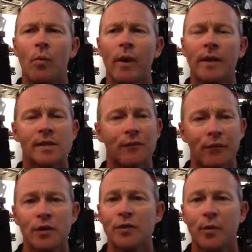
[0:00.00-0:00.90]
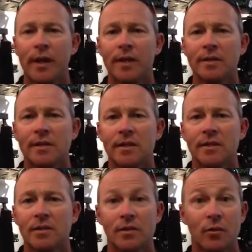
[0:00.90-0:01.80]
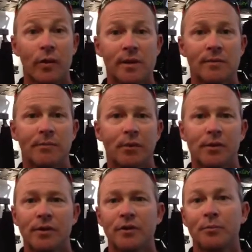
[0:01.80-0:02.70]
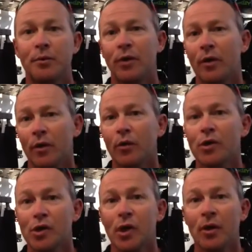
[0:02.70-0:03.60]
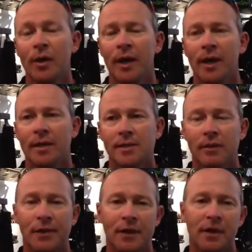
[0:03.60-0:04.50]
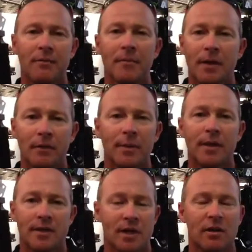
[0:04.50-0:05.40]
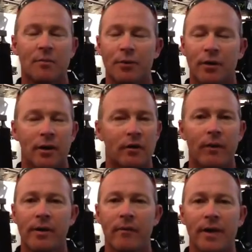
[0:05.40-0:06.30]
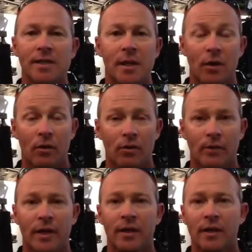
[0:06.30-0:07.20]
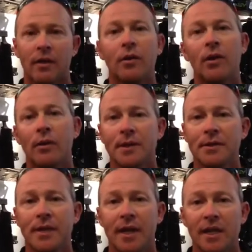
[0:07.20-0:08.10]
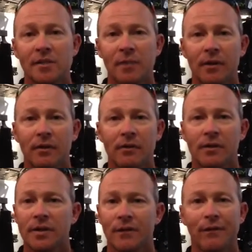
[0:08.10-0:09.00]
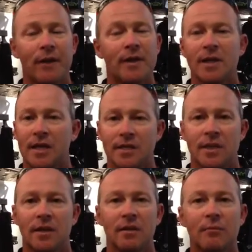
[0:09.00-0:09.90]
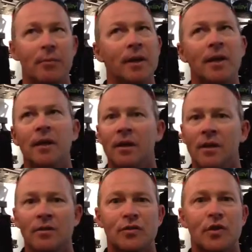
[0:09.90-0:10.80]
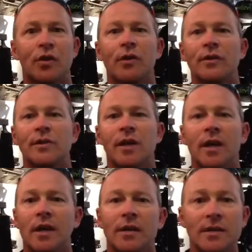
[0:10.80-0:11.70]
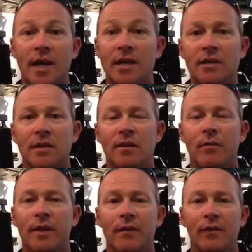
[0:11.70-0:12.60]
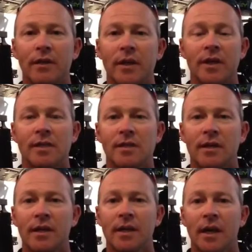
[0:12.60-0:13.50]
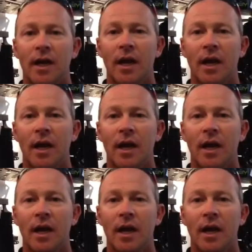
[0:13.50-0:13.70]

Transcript: when it's the first race, it's always important to put on a good show. So I think that Melbourne is going to put on a great race. Already, going to the expo, it's fantastic. A big circus tent with everything inside,